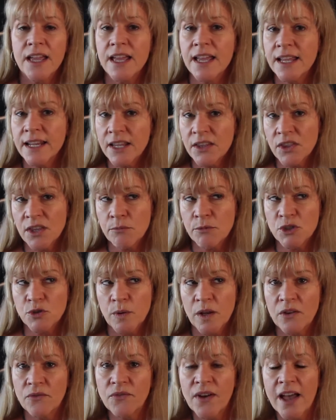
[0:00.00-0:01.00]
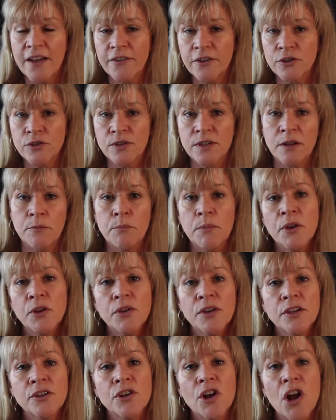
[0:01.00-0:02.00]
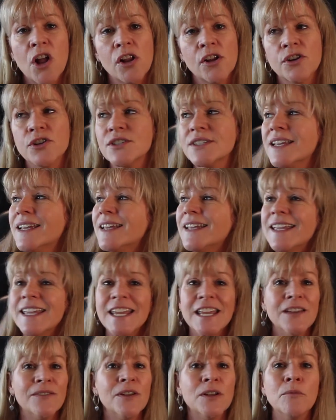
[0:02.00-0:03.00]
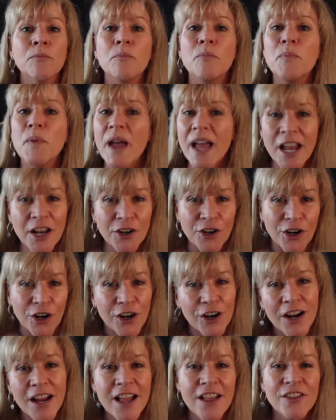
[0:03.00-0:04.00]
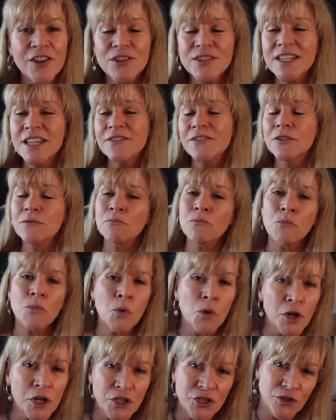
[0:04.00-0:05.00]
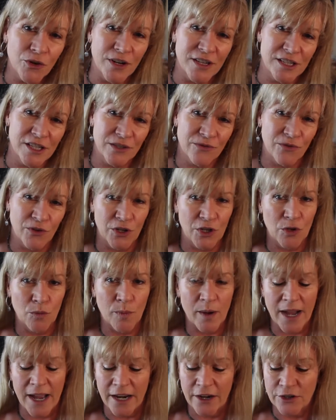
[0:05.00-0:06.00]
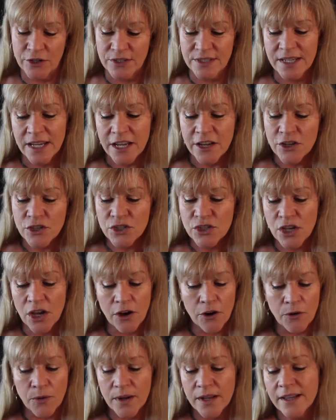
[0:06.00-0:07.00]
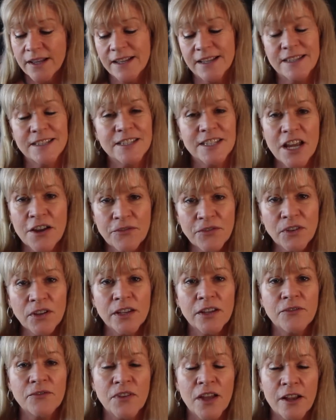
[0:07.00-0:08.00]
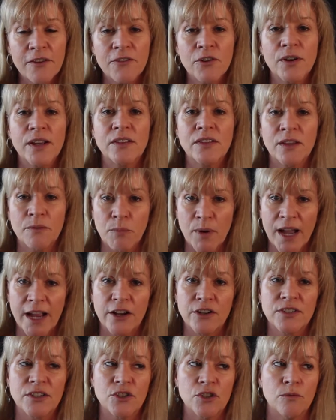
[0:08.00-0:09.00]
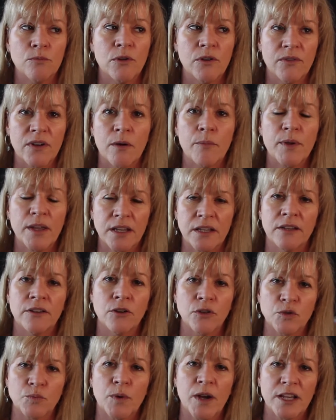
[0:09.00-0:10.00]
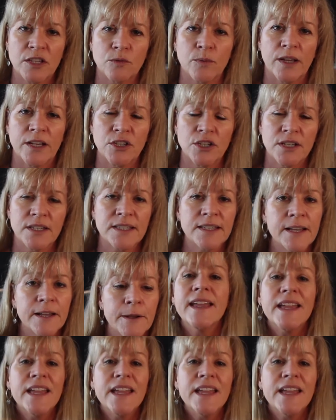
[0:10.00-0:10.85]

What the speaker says: Anything between $500 and $1 million, even better. There's even more choices for you buyers. So it's definitely favoring the buyers as you move up in those price ranges.